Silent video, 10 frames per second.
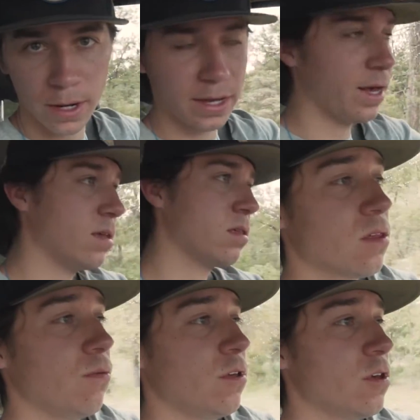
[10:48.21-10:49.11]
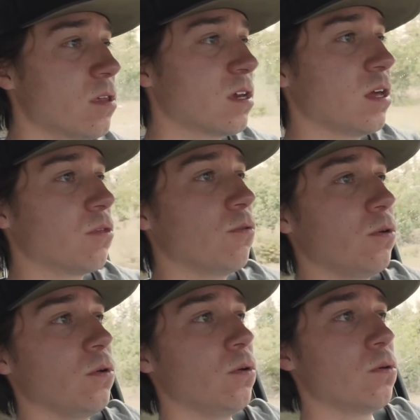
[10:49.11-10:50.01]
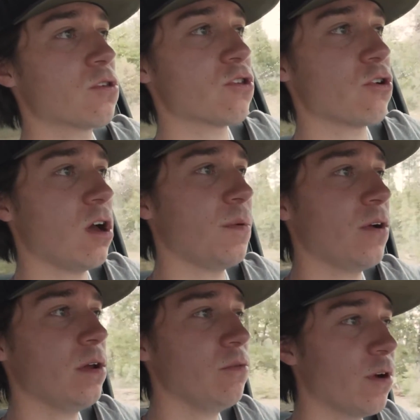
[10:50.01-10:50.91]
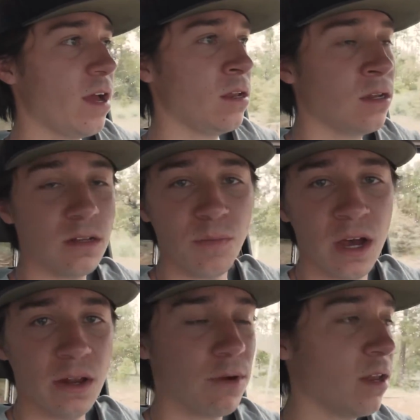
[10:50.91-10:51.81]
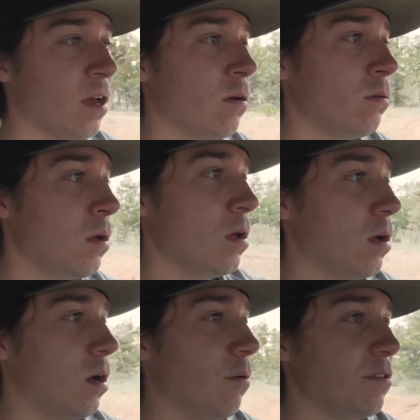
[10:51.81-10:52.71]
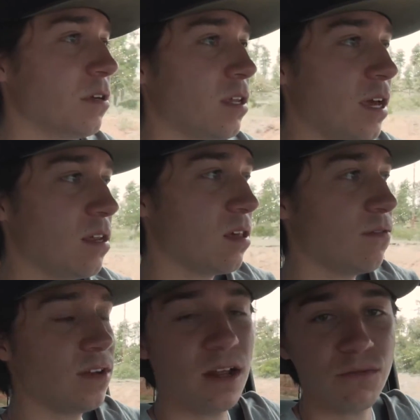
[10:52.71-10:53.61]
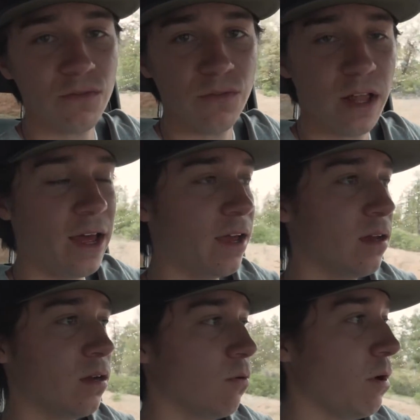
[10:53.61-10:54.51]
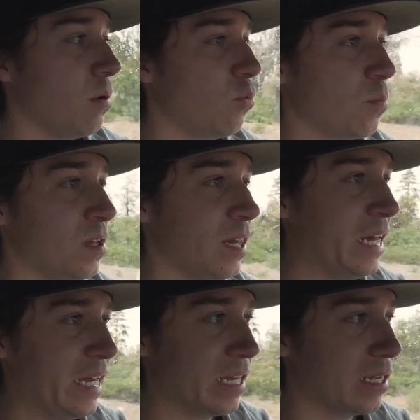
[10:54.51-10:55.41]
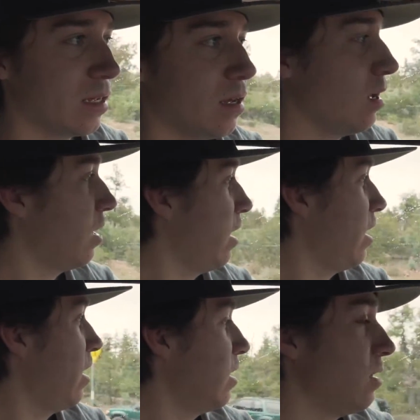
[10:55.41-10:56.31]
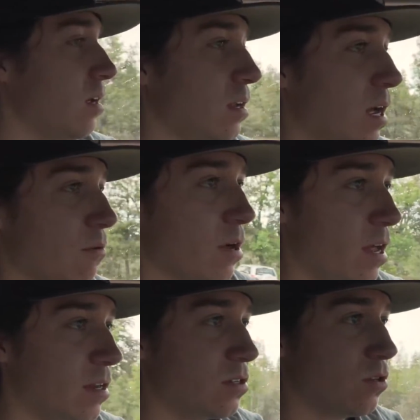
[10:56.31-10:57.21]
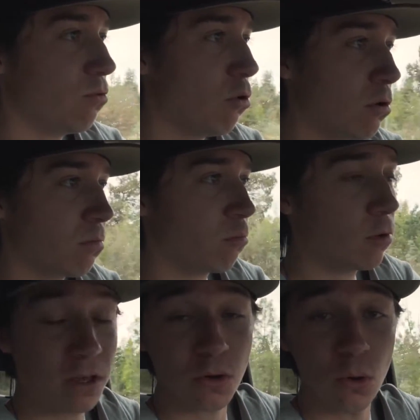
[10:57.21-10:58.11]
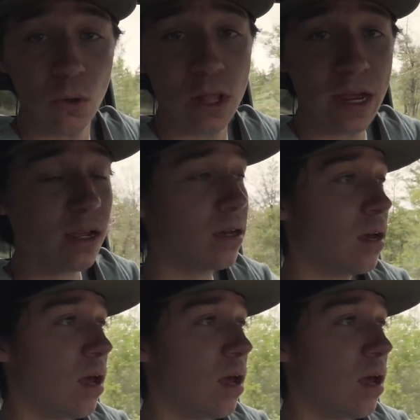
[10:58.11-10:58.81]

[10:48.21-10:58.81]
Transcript: right, guys. So we just got through Strawberry. We're heading into Pine right now. Uh, we took the 87 down from Flag around Mormon Lake and uh, now we're headed to a really cool lake.